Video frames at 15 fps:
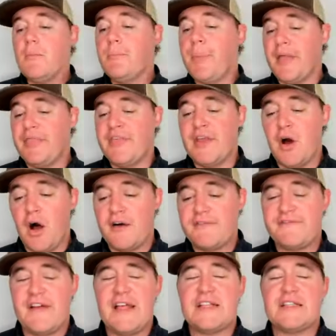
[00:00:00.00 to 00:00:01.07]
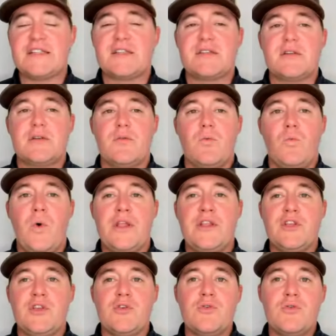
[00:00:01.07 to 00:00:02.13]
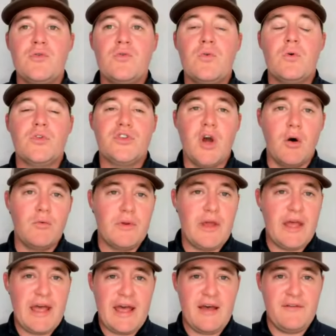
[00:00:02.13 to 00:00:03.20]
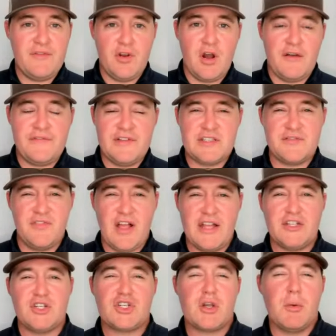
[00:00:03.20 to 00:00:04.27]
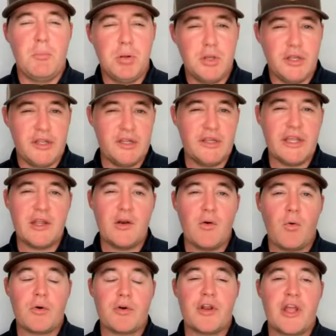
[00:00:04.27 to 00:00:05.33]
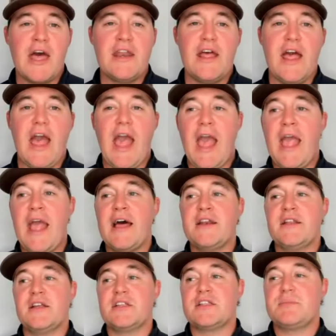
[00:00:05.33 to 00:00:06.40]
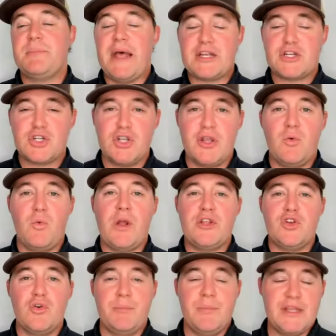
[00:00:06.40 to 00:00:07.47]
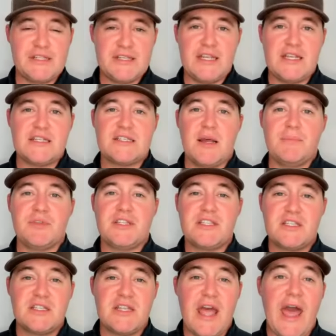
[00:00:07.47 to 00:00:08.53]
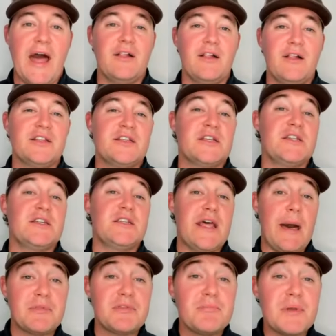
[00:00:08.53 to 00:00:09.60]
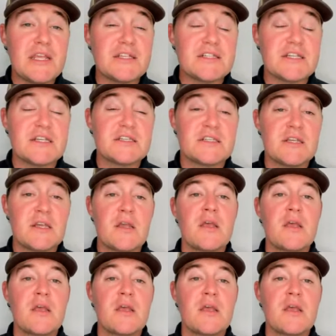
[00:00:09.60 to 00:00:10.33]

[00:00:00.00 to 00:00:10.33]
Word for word: But the offense, when you don't have your offensive line just completely in order yet, and especially when you're missing some talented depth pieces,